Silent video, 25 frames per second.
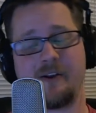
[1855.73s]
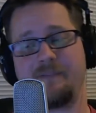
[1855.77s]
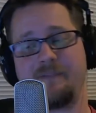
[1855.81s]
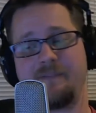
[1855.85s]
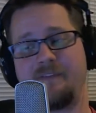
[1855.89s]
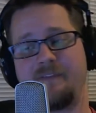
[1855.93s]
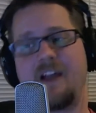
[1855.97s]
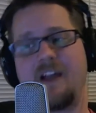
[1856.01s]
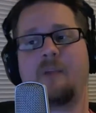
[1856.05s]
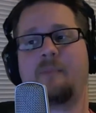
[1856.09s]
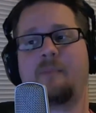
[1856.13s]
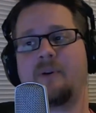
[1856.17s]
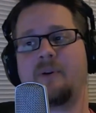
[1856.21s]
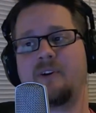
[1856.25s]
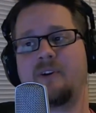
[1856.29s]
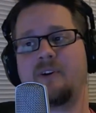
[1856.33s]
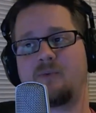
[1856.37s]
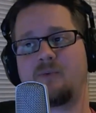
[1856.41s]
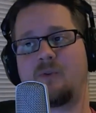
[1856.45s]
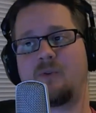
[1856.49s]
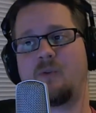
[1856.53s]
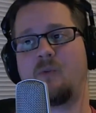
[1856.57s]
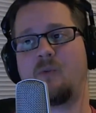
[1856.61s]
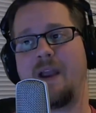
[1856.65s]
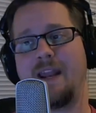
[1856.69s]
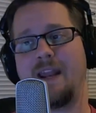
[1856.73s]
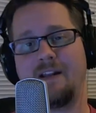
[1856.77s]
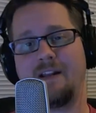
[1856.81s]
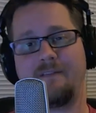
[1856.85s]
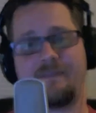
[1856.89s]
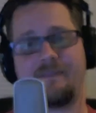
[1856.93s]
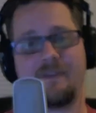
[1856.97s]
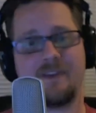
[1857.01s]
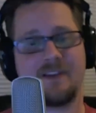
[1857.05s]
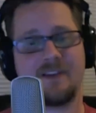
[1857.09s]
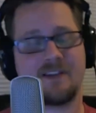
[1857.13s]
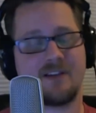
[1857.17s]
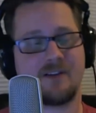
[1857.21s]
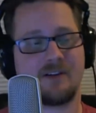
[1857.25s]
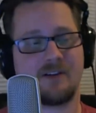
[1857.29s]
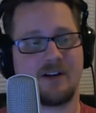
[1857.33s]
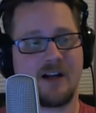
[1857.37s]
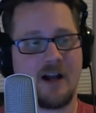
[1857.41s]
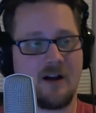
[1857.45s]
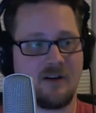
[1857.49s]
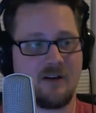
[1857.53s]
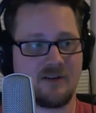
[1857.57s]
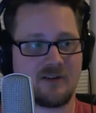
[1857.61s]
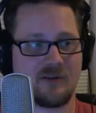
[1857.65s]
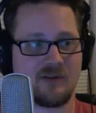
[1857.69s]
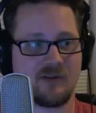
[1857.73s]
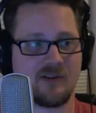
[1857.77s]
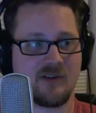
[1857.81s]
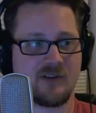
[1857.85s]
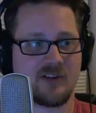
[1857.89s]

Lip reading: developers were waiting for these other consoles.